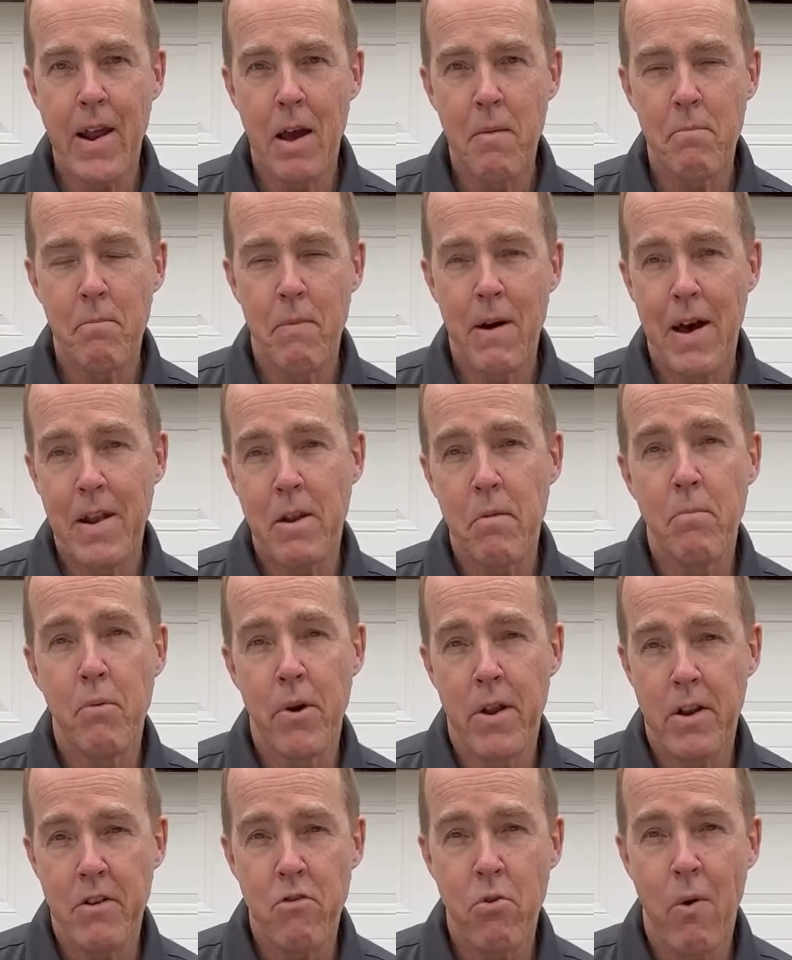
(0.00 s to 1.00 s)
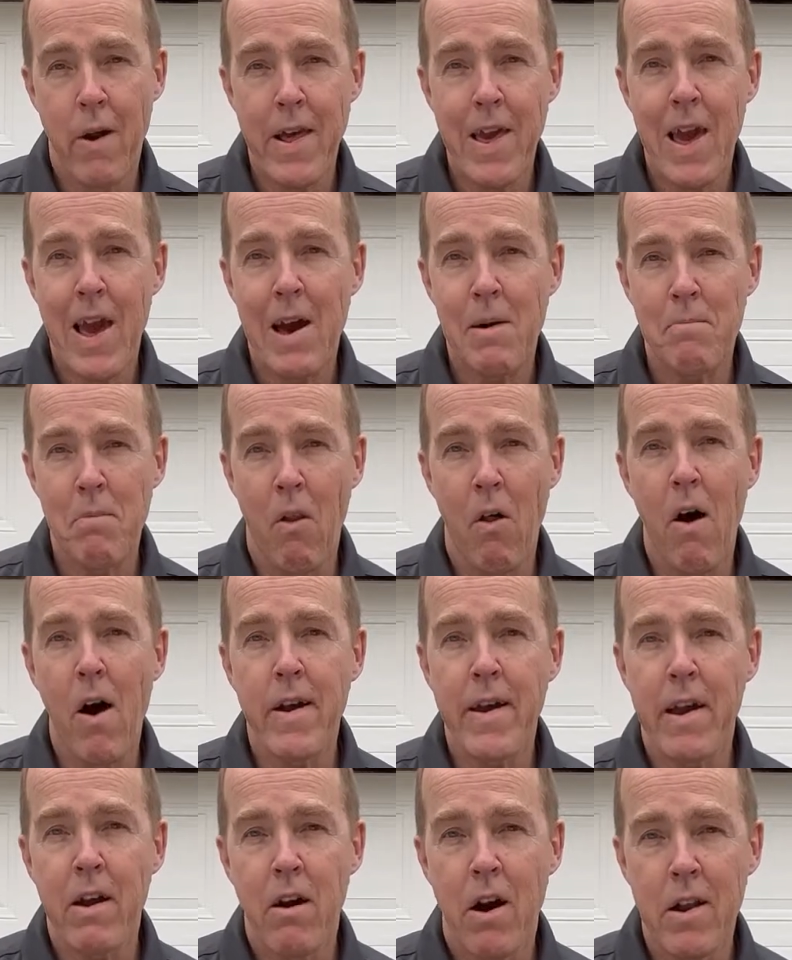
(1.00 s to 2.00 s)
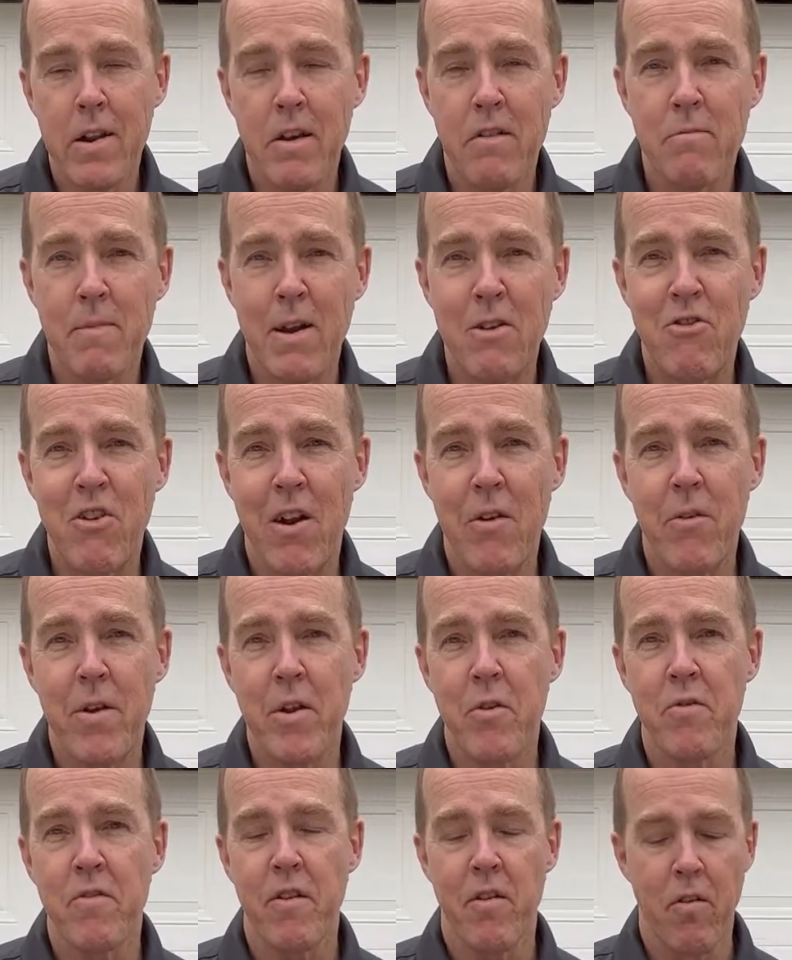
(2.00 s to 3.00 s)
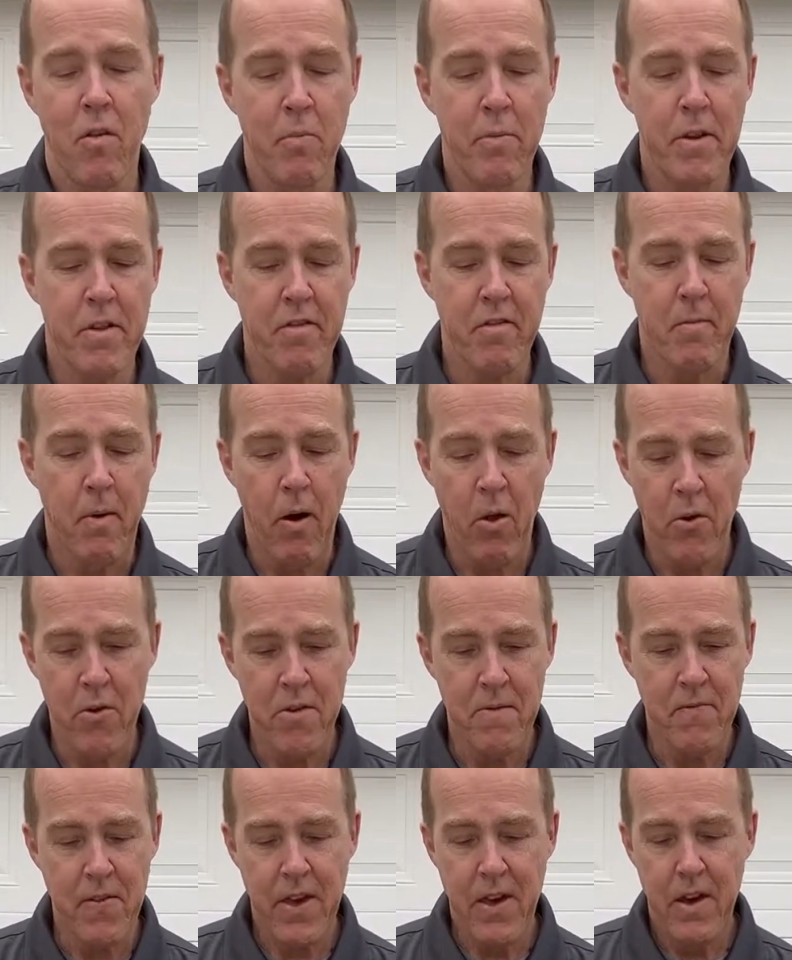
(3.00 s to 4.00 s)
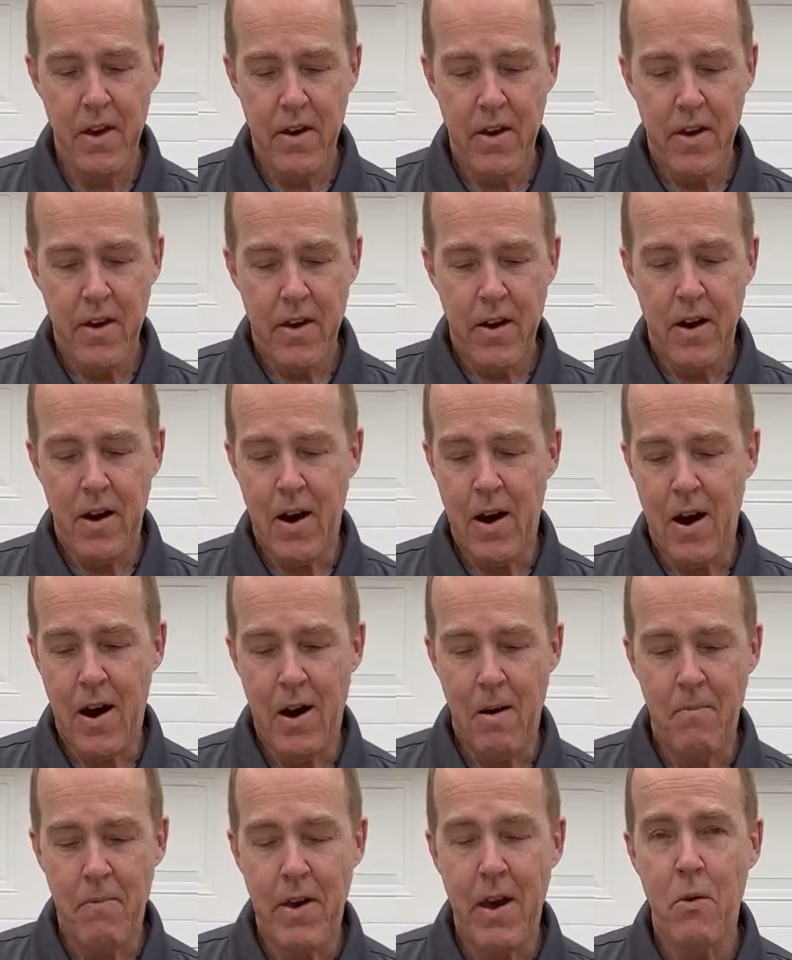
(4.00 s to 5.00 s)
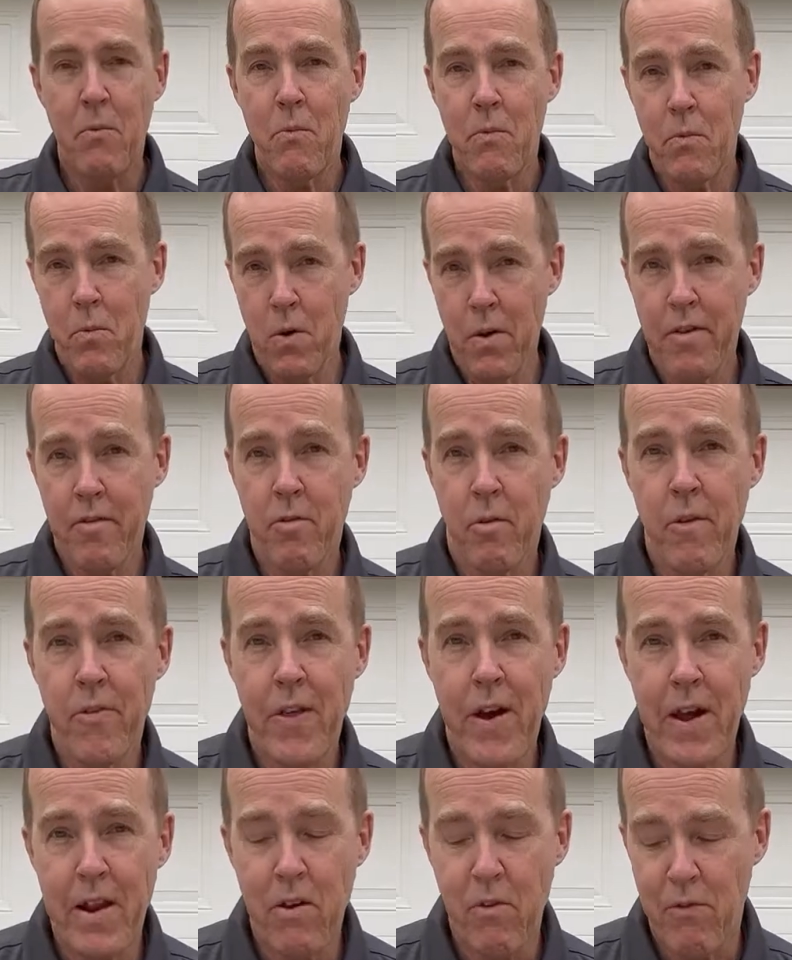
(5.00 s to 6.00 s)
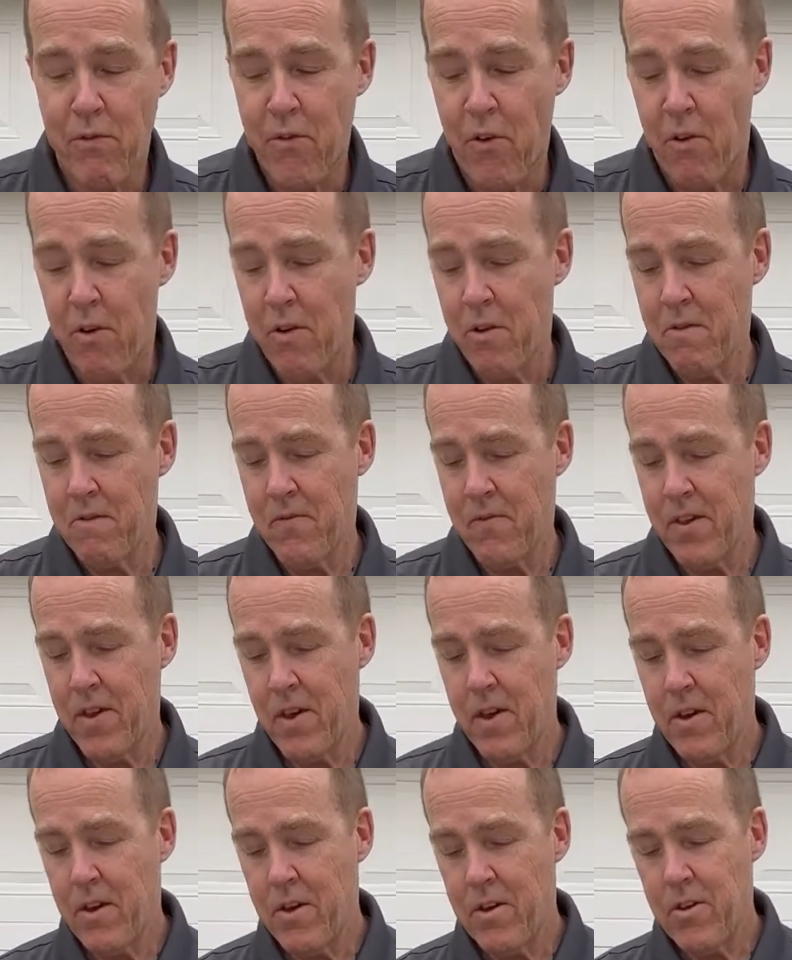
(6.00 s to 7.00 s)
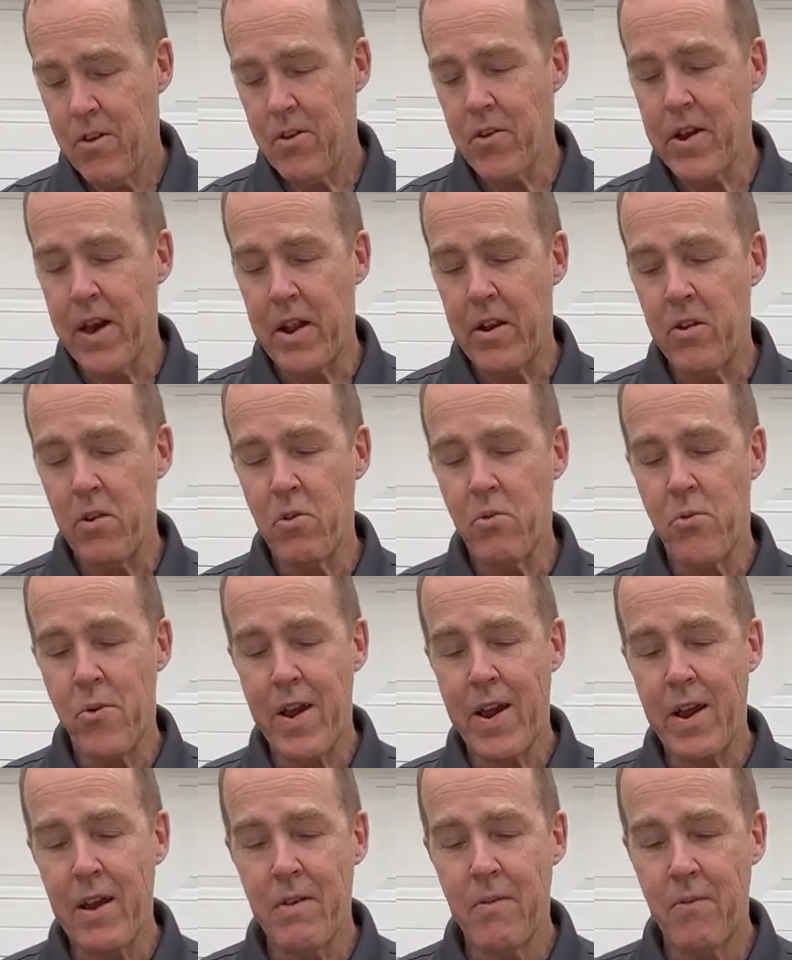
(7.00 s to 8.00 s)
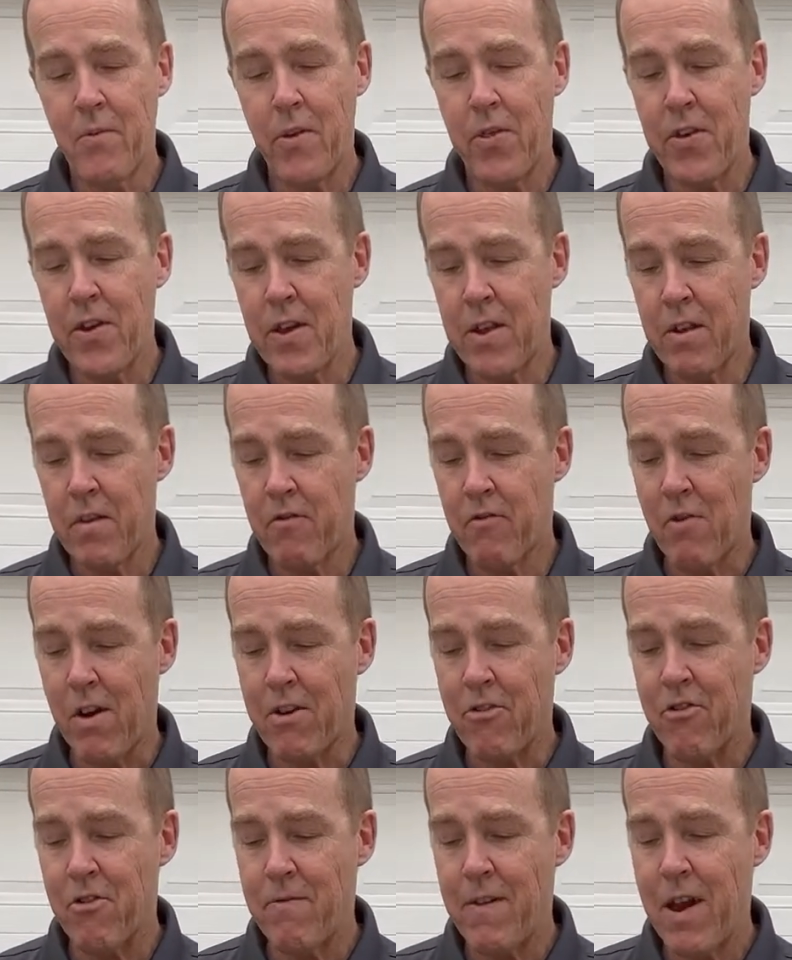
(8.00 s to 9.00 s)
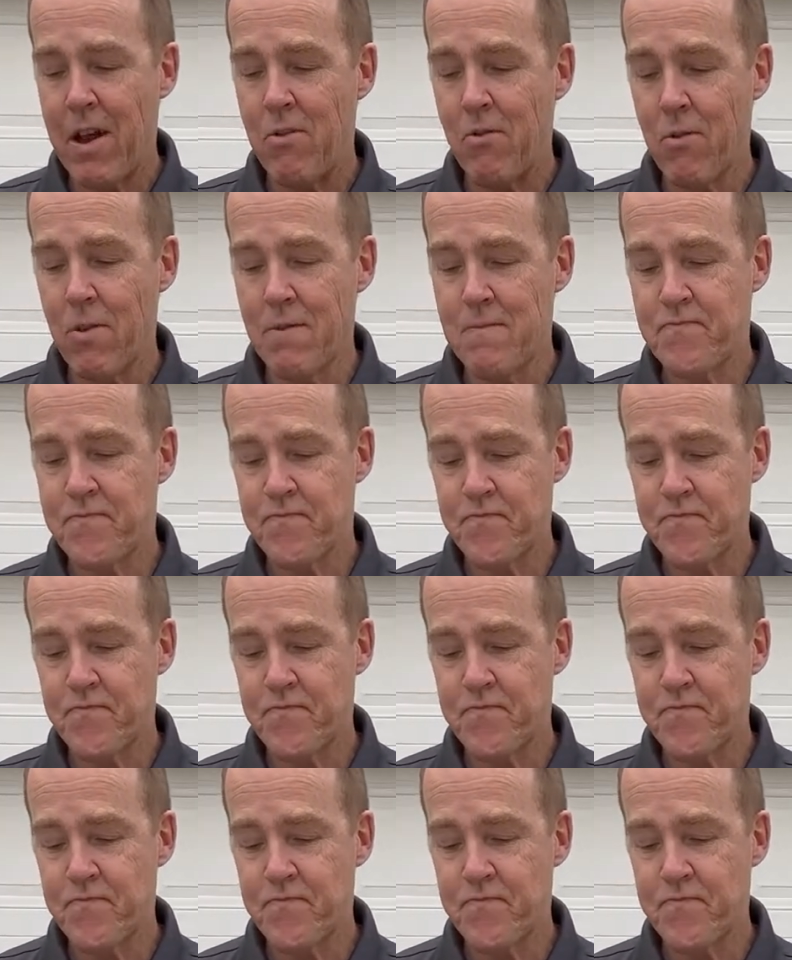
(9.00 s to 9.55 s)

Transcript: I had to put a 20 amp locking on because my generator is a little bit smaller. Um, and we'll sort that out for you. You get a new ring with the instruction manual.